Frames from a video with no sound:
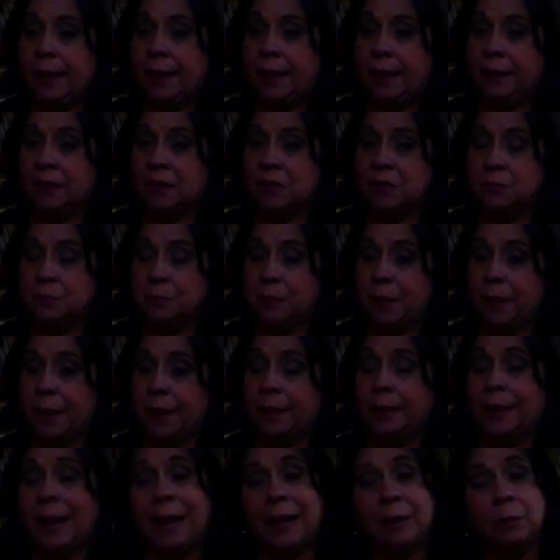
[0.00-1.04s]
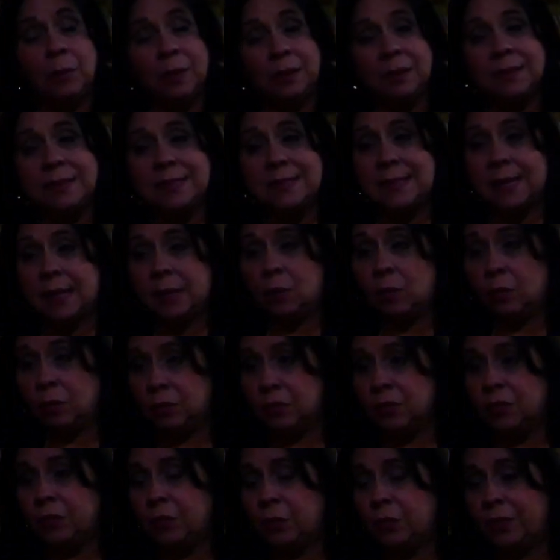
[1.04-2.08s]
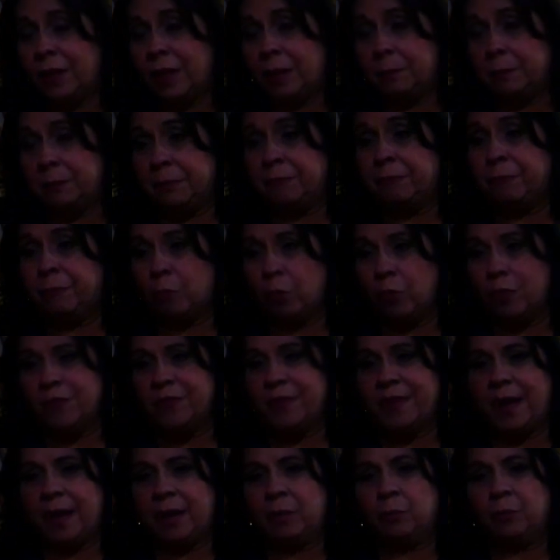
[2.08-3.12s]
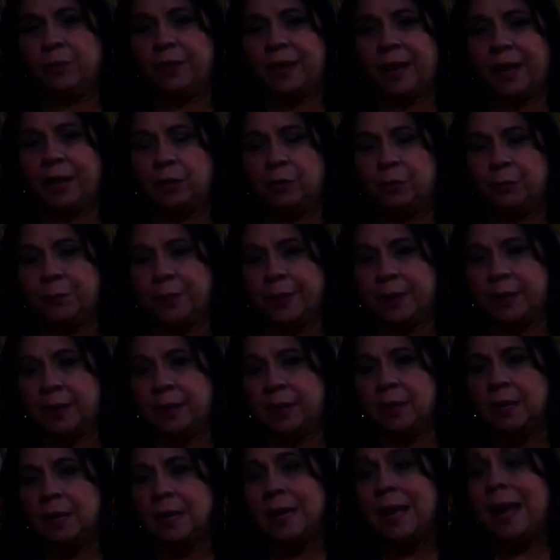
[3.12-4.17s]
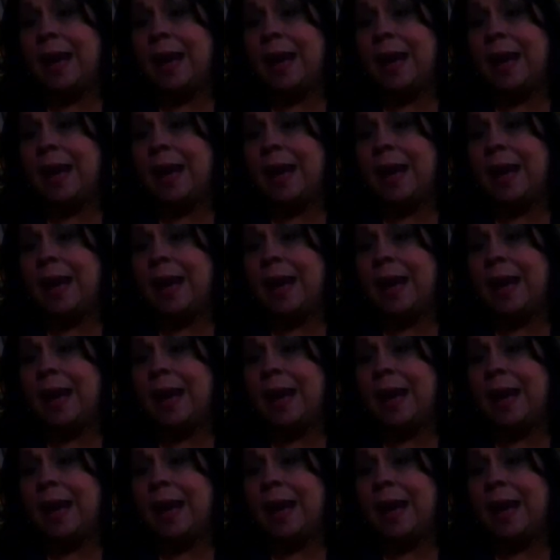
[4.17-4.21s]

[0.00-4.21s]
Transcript: and as, and I want to say also that before that we had already